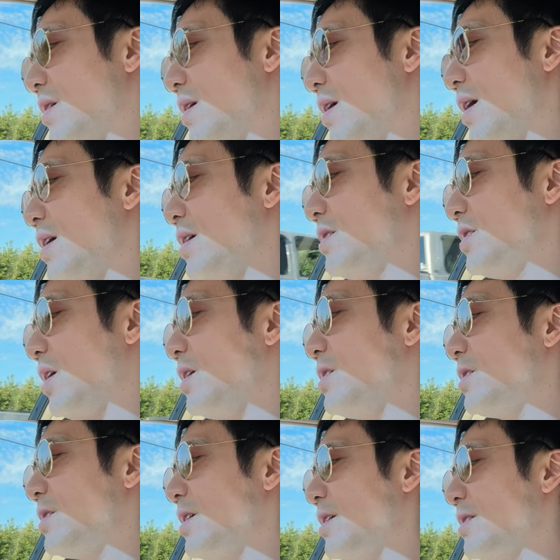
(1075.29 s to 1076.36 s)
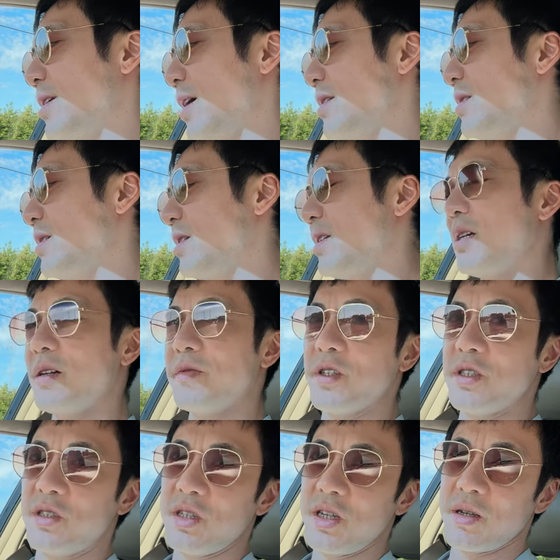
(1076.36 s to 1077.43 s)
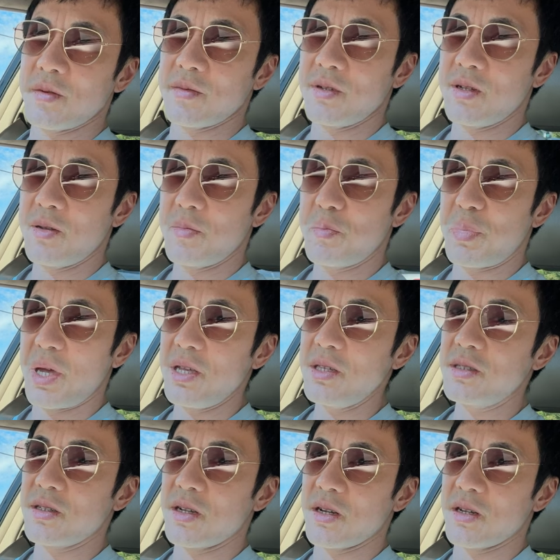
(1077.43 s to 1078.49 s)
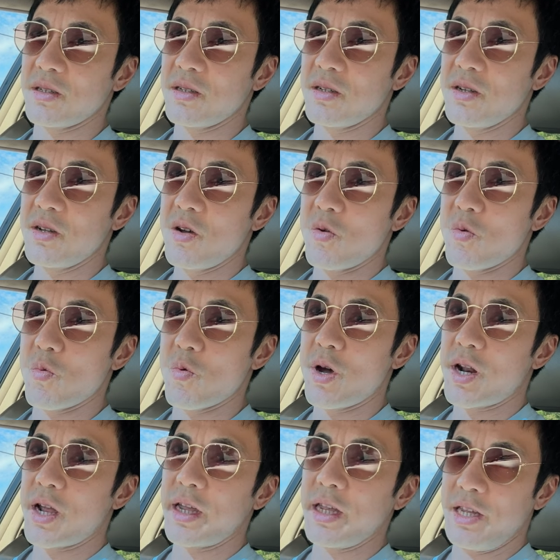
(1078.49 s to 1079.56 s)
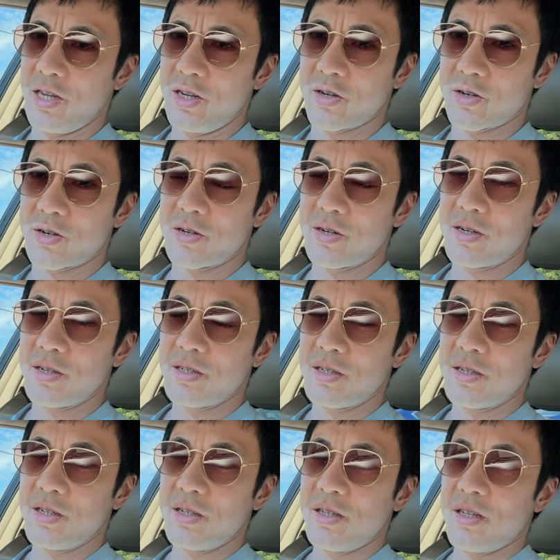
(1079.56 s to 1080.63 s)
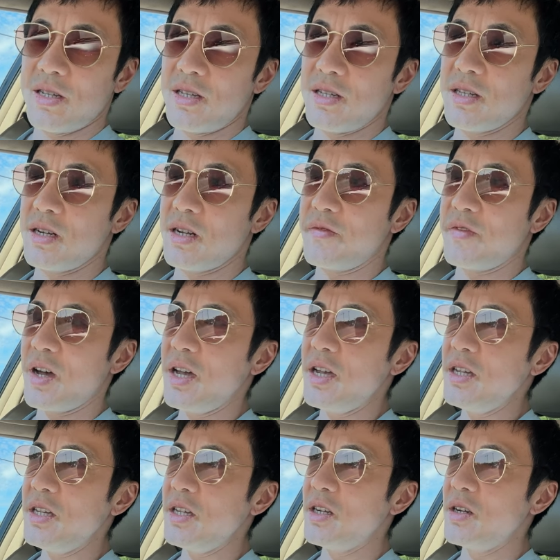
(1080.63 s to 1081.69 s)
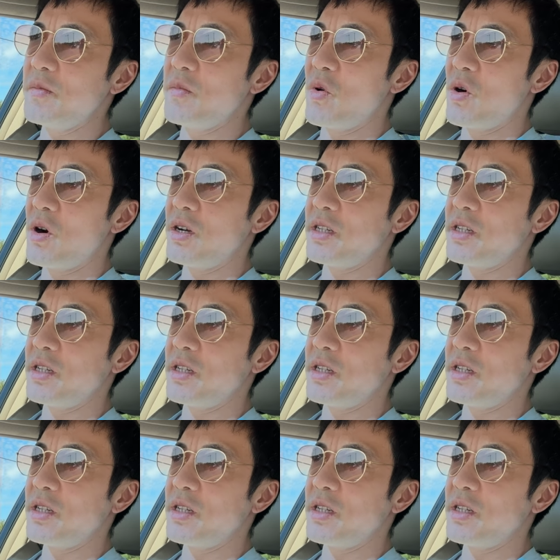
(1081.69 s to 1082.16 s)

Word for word: I judge the intensity of a gym based on what I hear. And if I hear more